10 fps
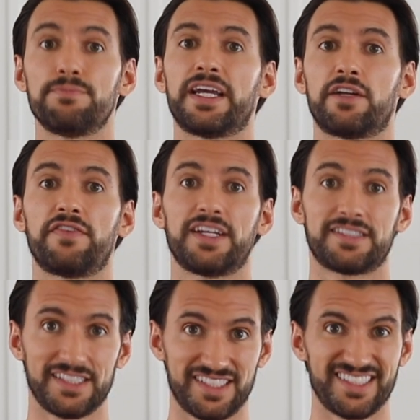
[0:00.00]

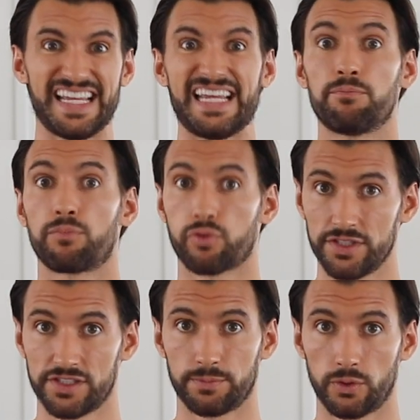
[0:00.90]
manifest the same
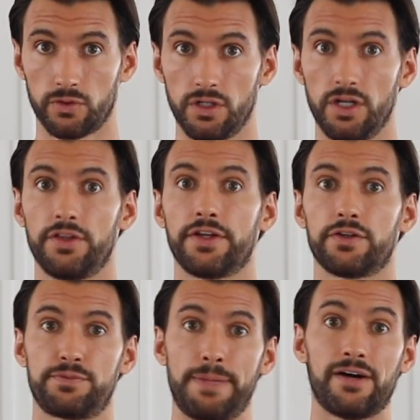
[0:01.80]
principle. There
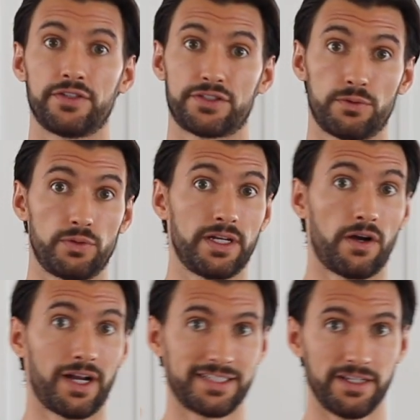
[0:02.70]
is balance between
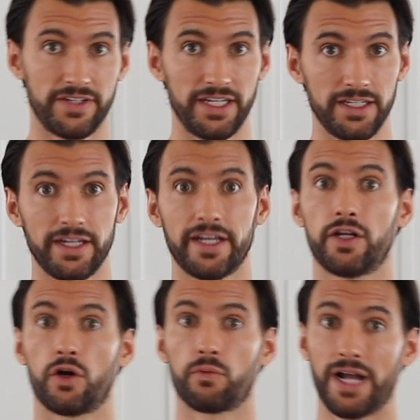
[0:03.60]
our activity
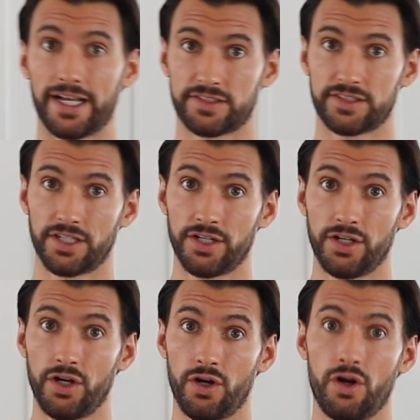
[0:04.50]
and our rest,
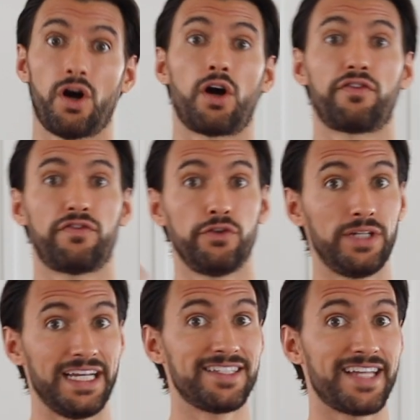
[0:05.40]
our food
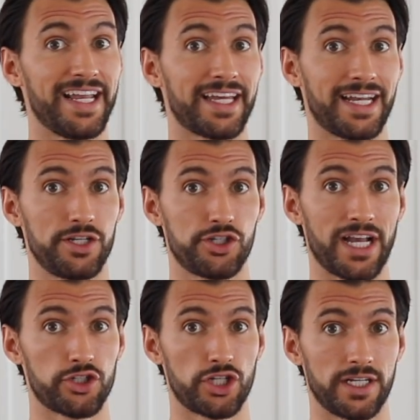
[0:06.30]
intake and
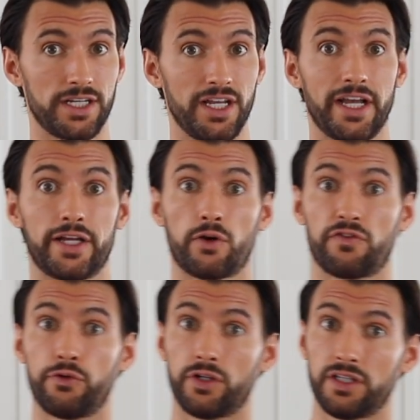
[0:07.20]
ingestion, and our
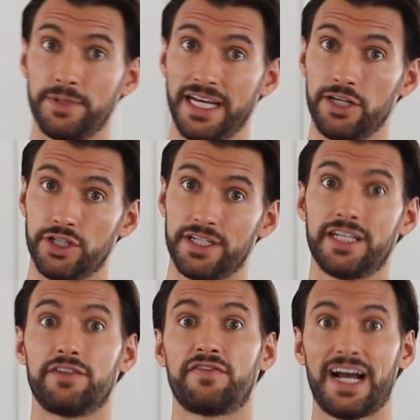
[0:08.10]
food elimination
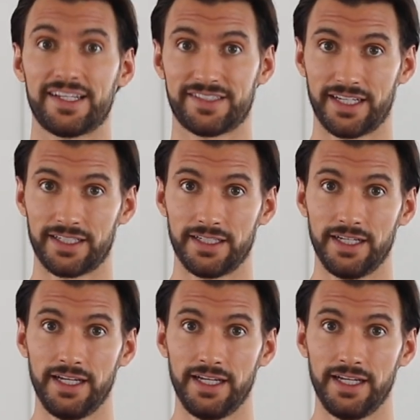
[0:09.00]
and fasting.